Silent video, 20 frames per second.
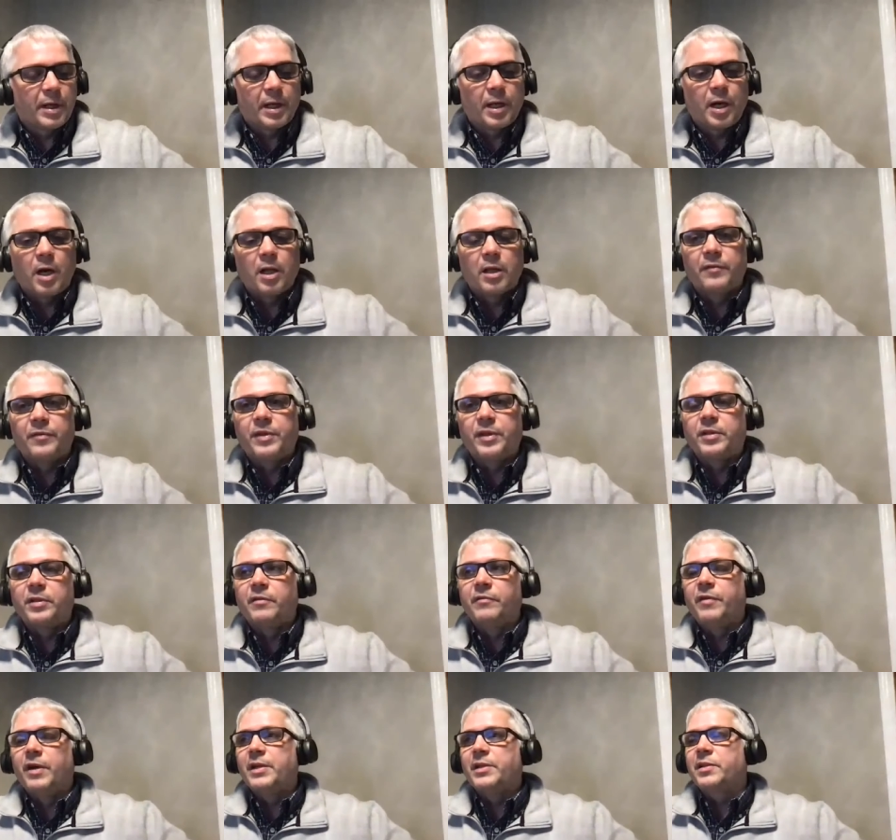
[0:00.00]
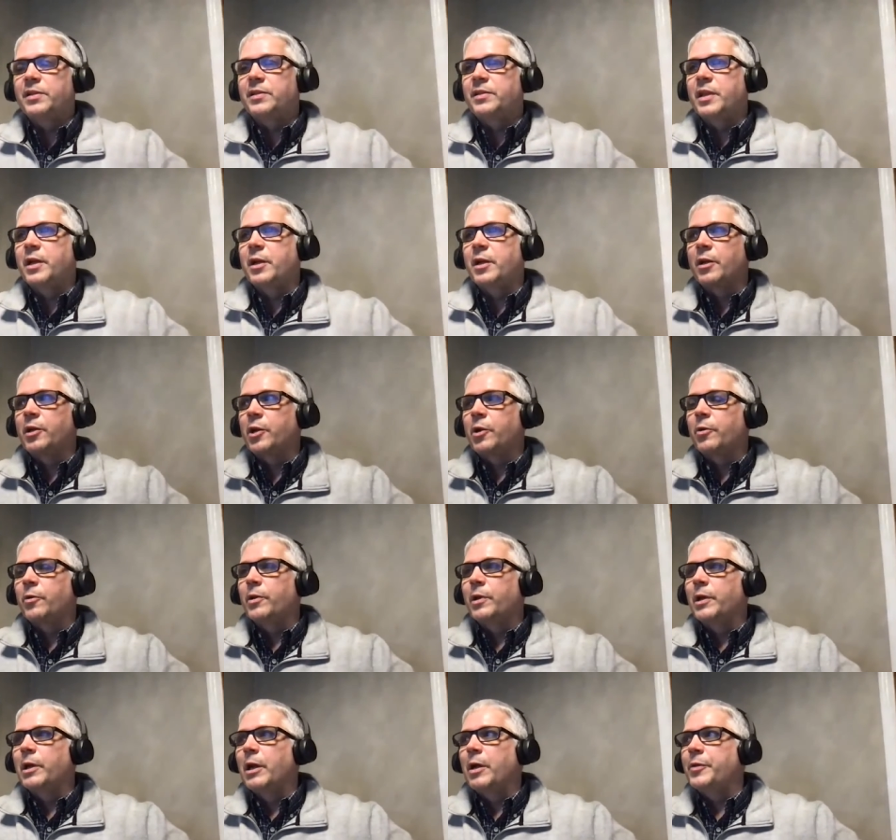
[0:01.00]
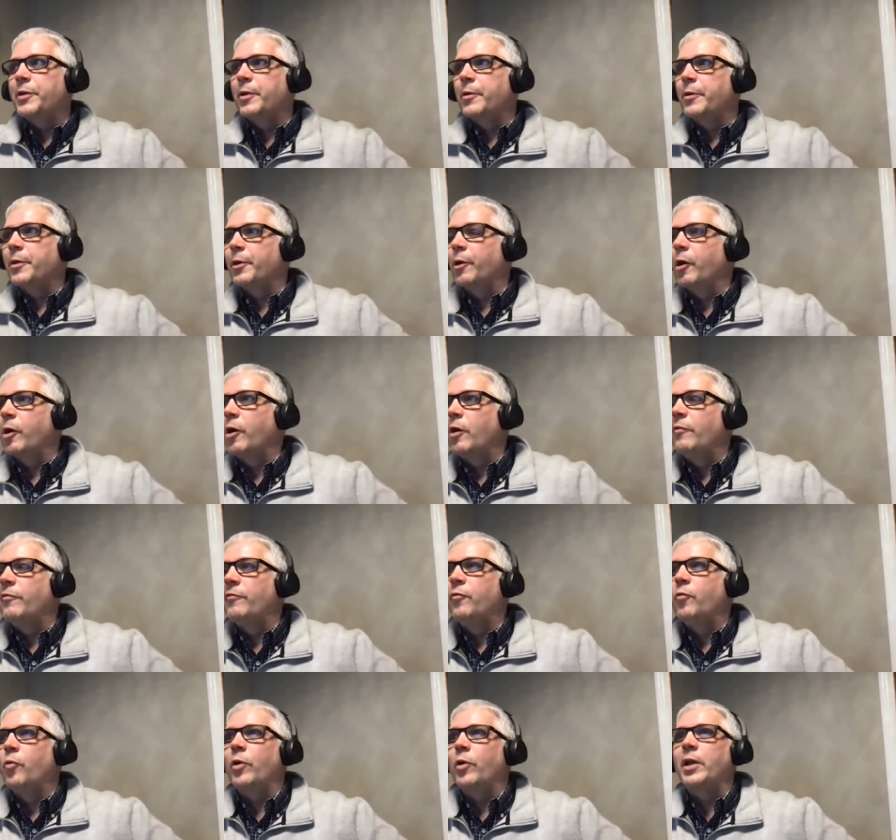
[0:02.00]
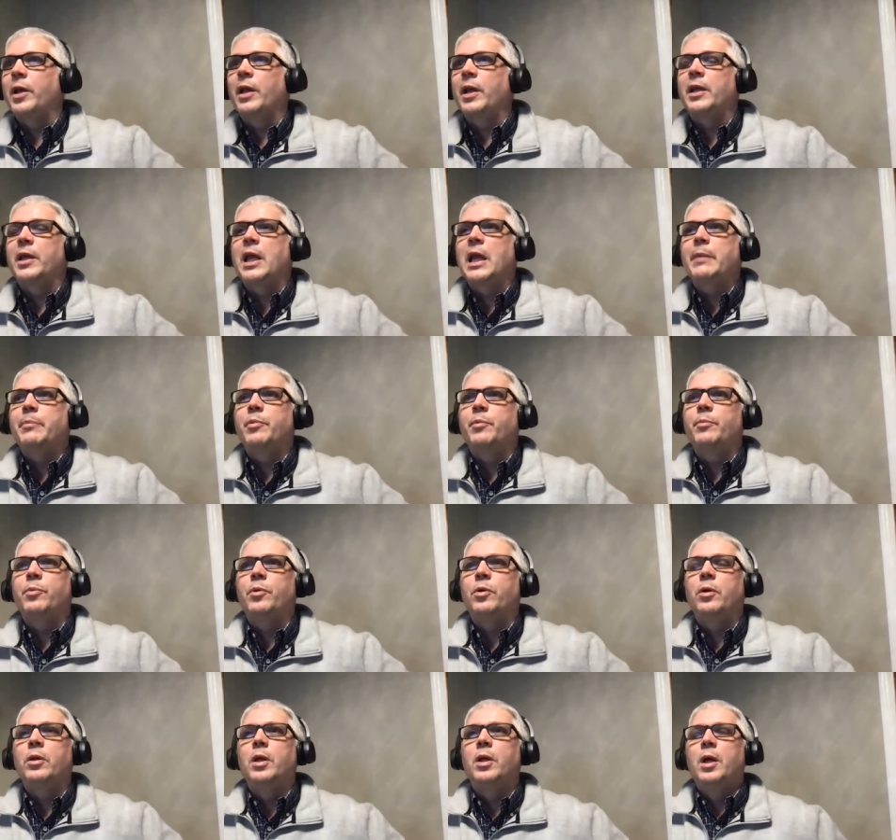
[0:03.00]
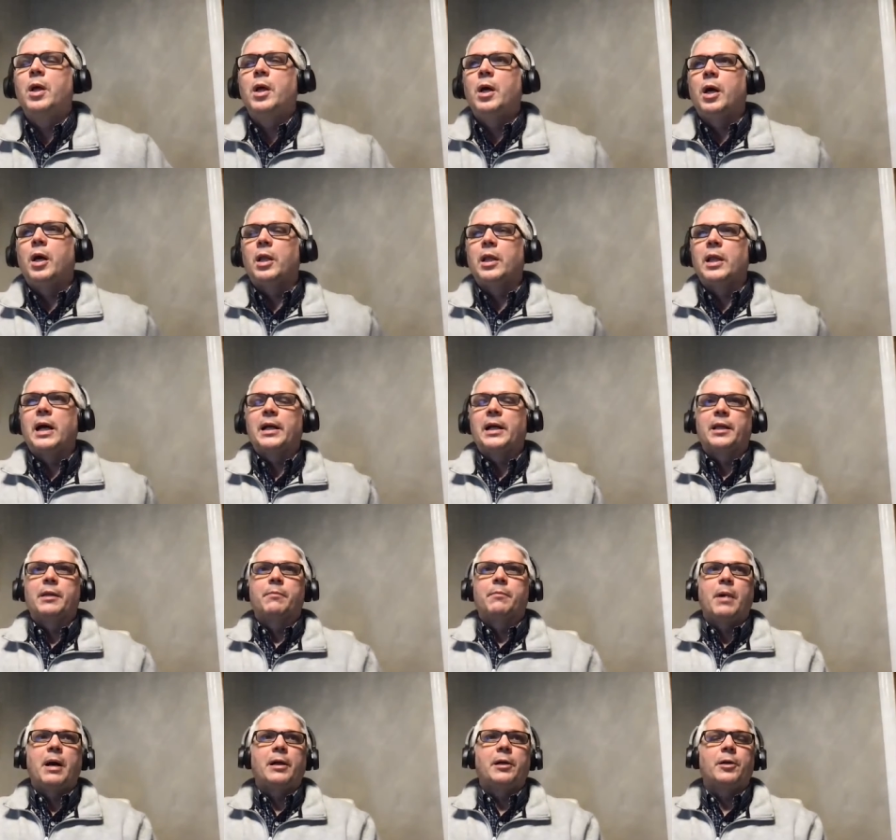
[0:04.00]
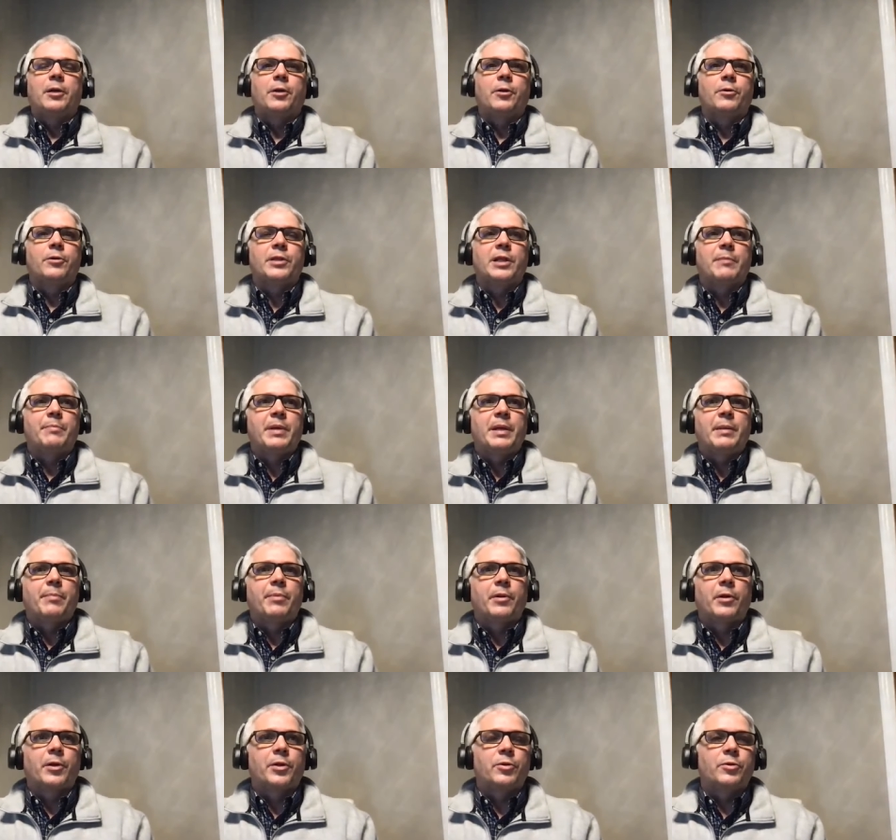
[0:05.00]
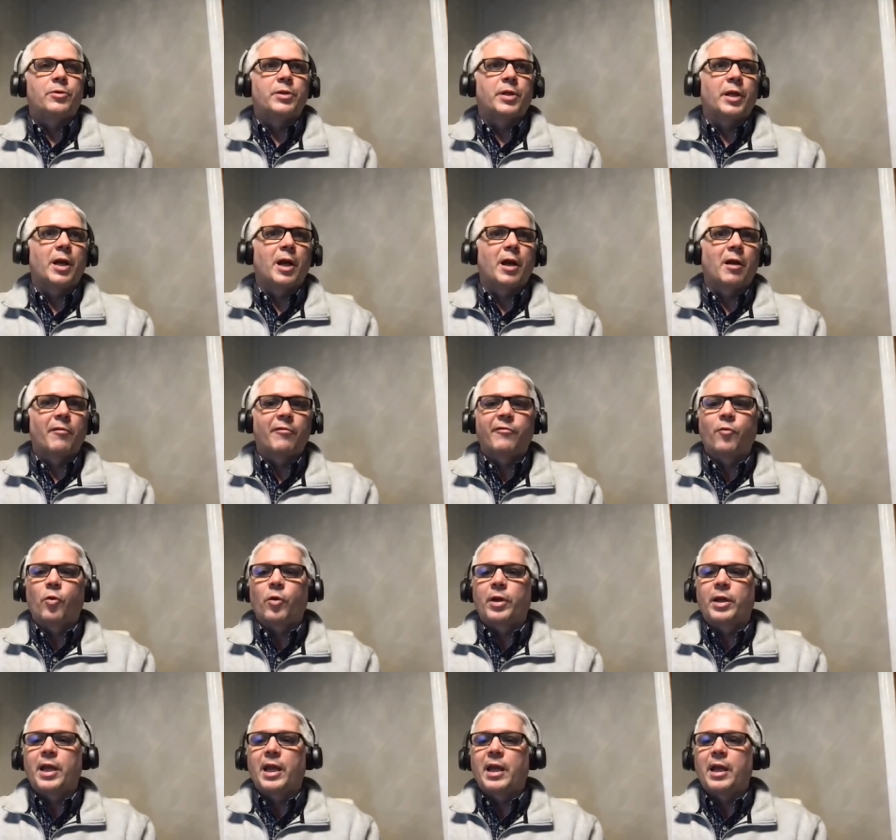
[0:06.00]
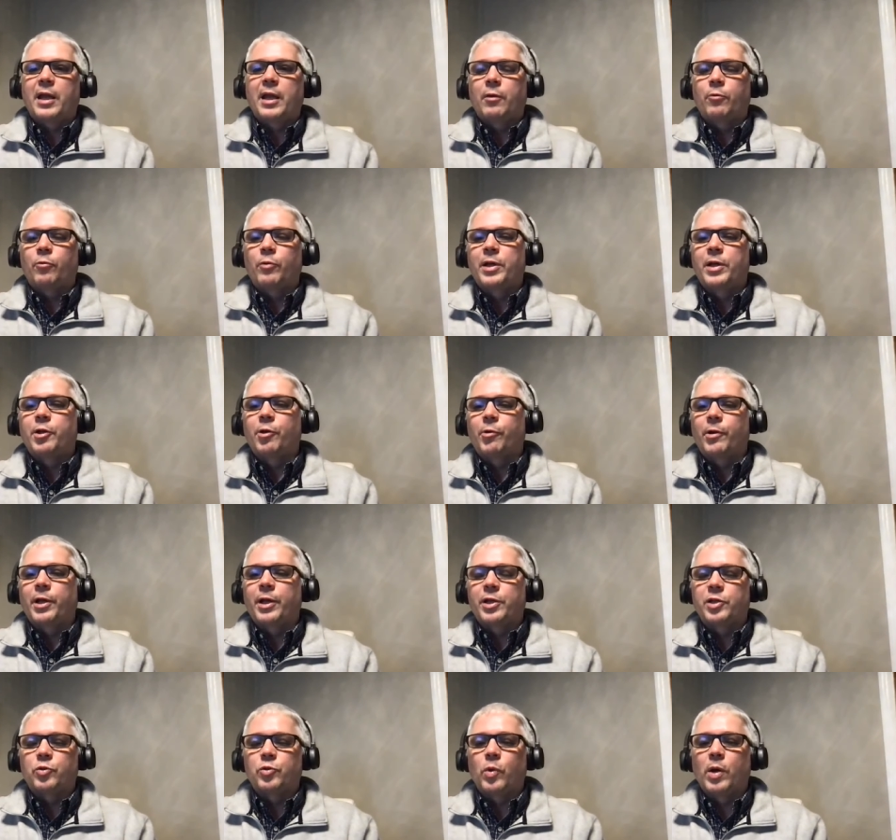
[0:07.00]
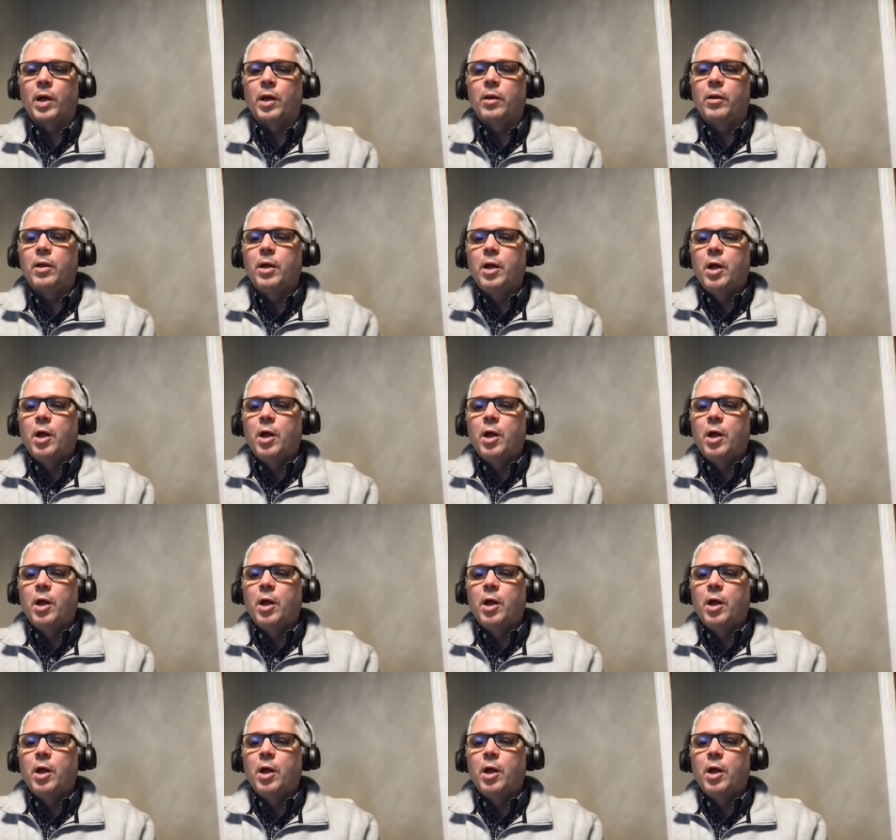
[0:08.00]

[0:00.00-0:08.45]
at all of the devices that are currently out there, they're all 4K capable. A lot of the monitors that people are using are 4K rendering as well.